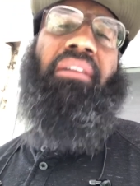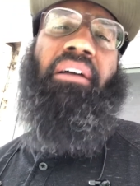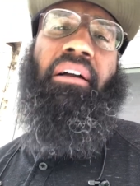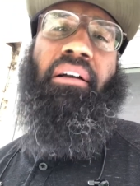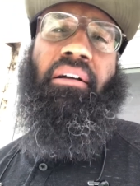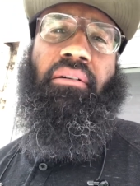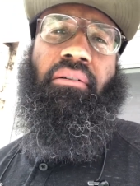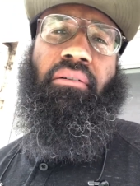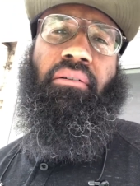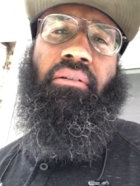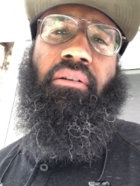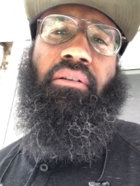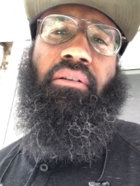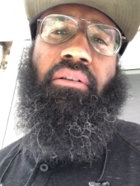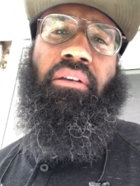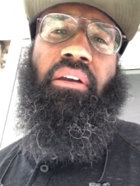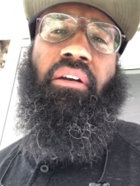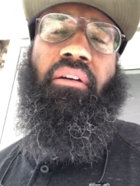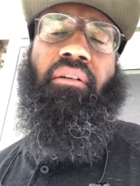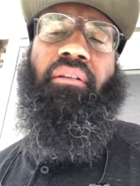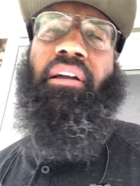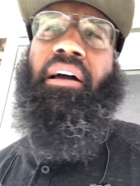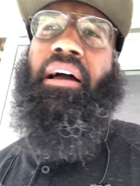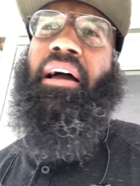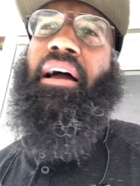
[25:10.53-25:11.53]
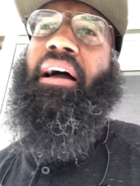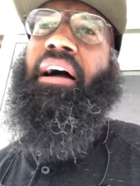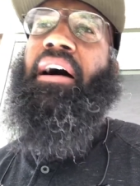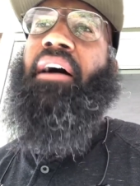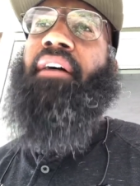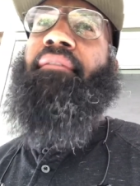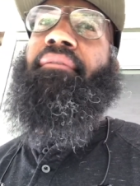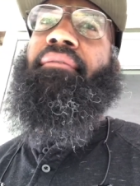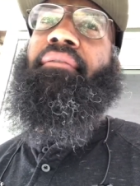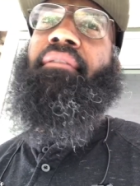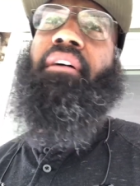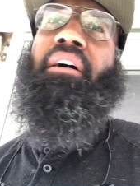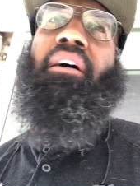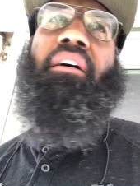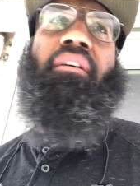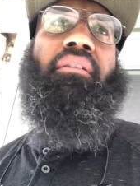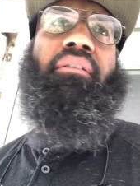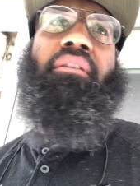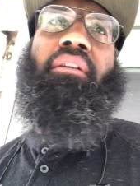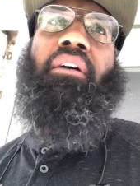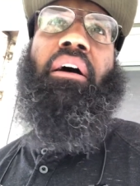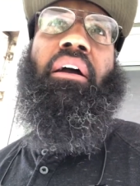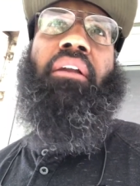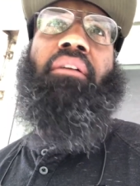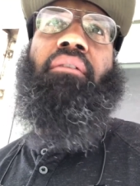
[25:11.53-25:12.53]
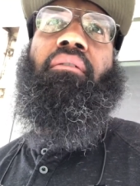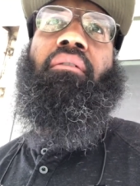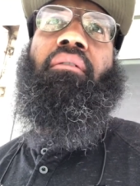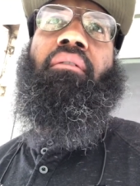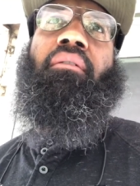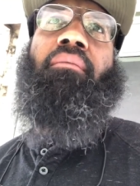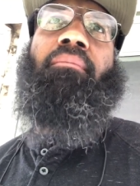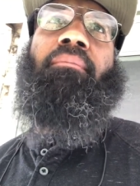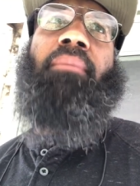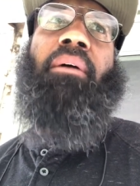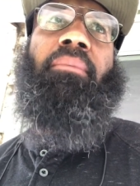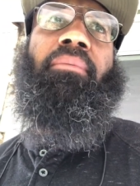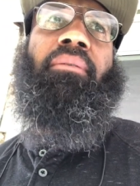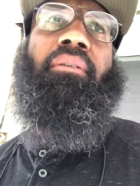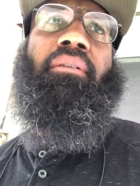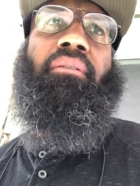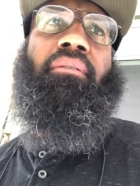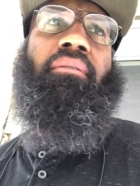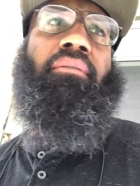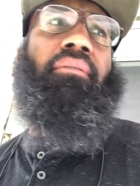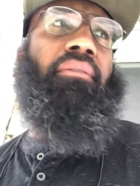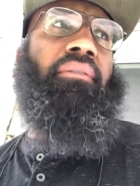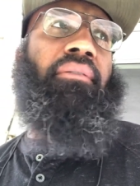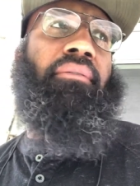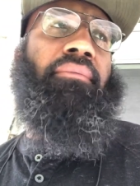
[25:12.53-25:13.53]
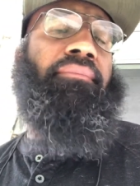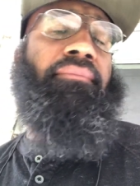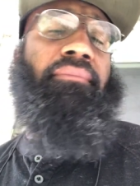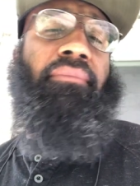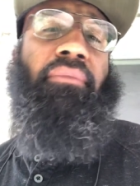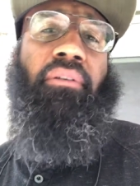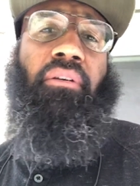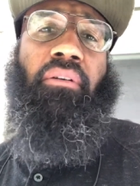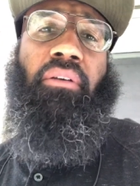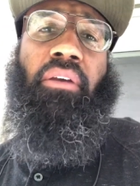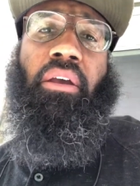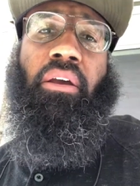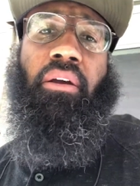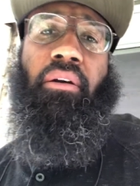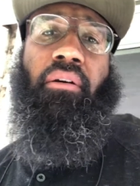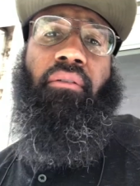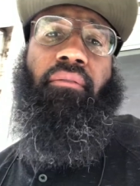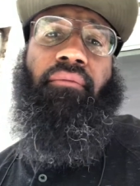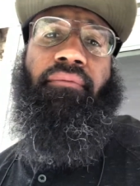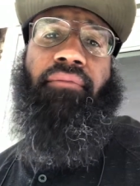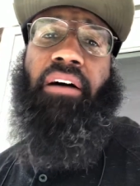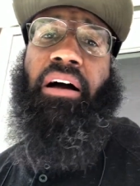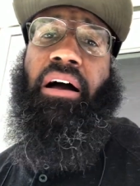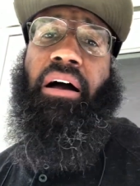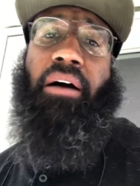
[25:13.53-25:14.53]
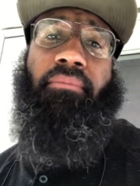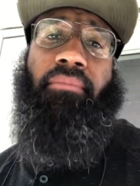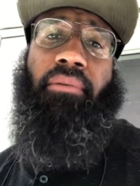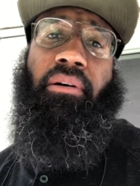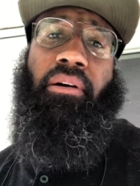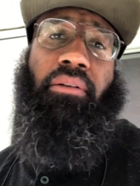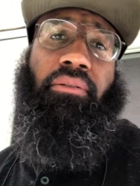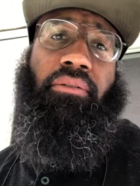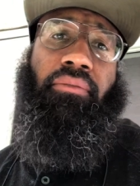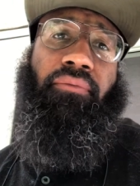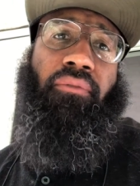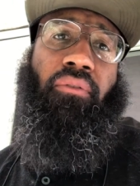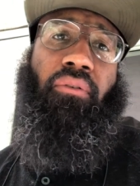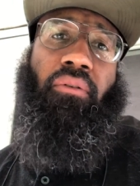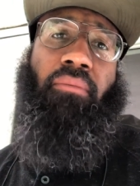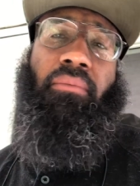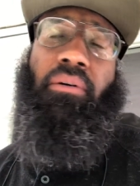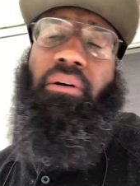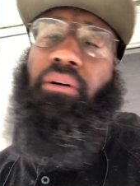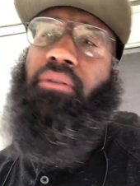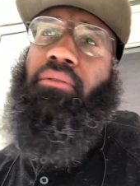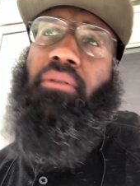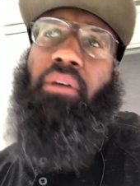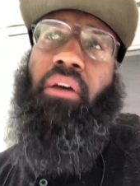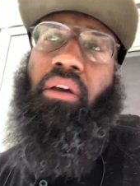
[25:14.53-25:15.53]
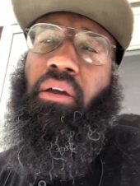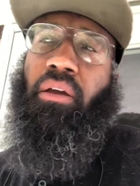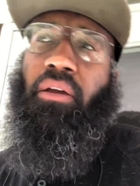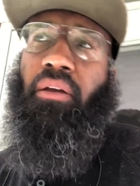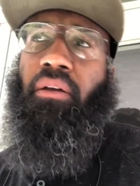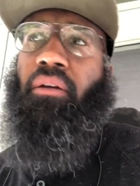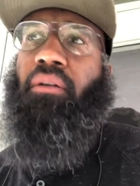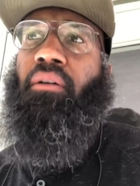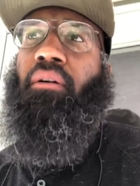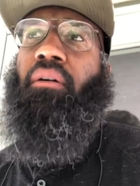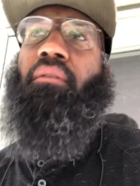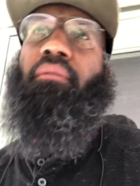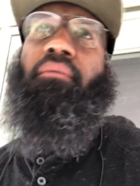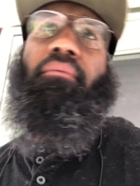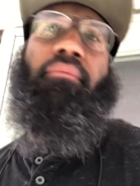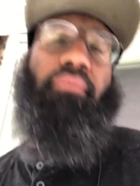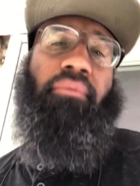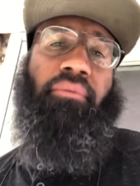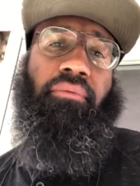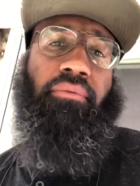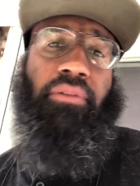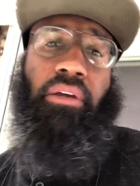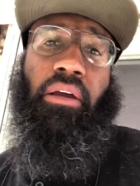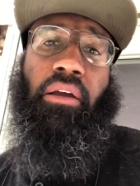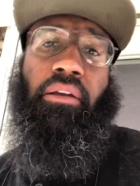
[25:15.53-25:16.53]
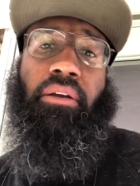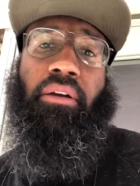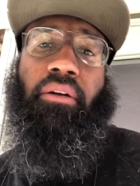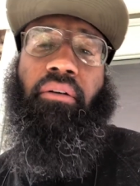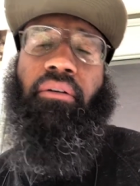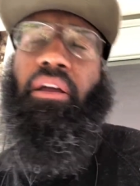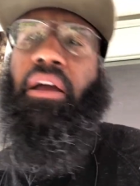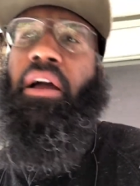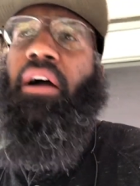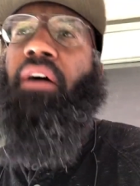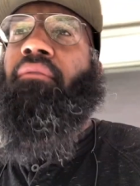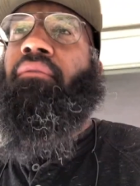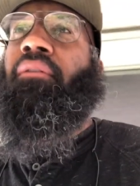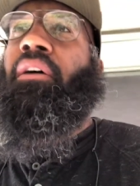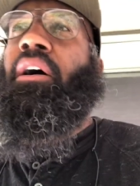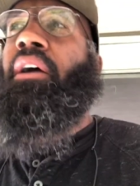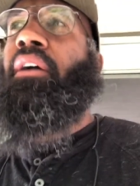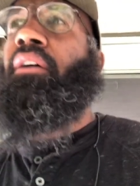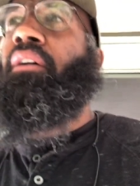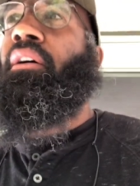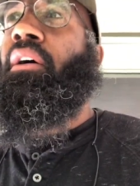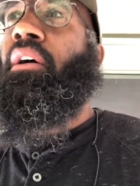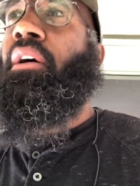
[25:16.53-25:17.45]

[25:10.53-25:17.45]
like a, a year and a half. I, you know, I don't know. Maybe a year and five months, four months. Hey, you know, you say a year and a half, right?